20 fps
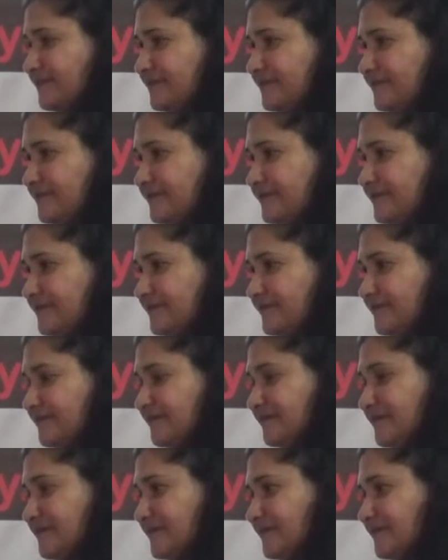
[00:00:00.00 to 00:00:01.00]
because we
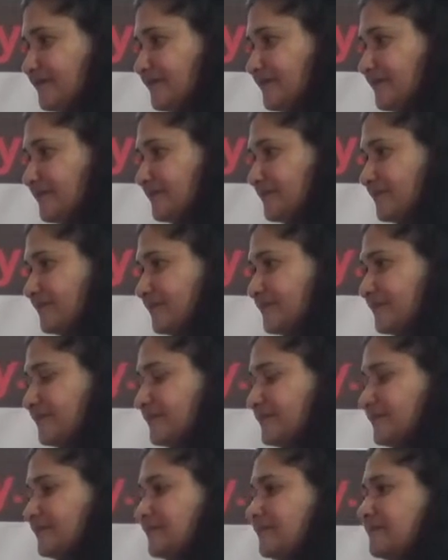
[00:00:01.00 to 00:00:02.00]
have matriarchal
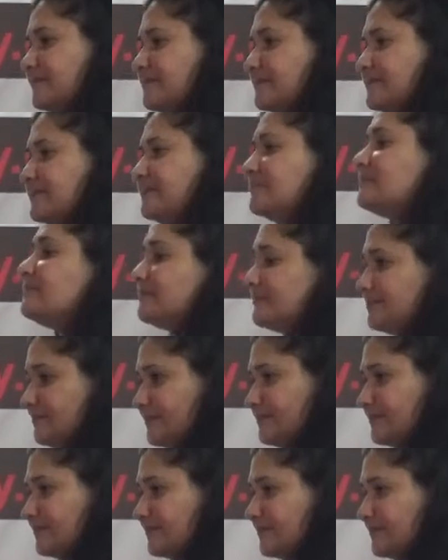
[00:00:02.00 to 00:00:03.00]
societies, the
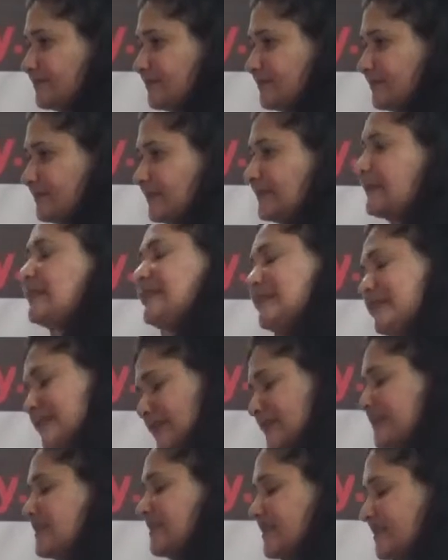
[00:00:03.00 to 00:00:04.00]
Nayars for instance.
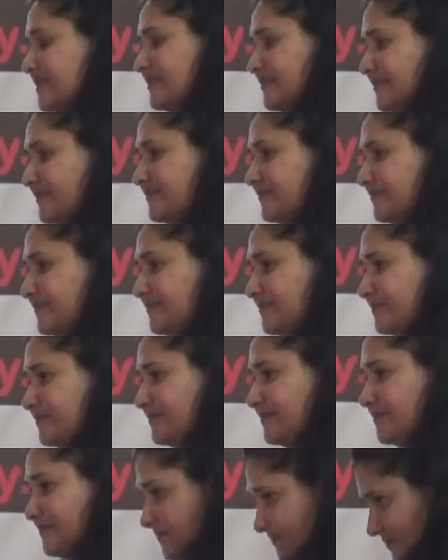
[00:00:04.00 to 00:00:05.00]
Yes. The
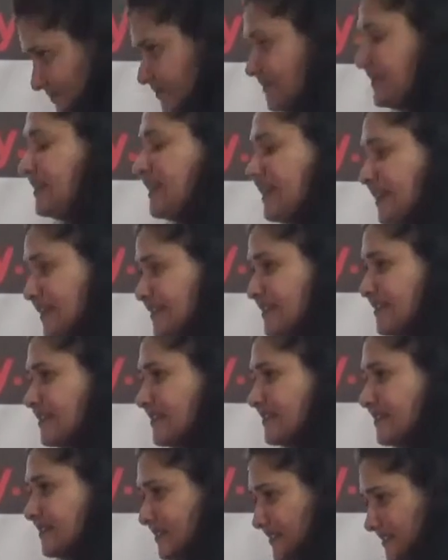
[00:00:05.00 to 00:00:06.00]
Shaktis,
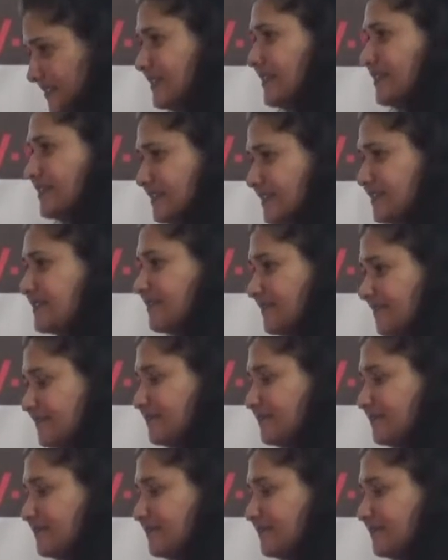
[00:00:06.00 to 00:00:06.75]
yes. Yes. That's a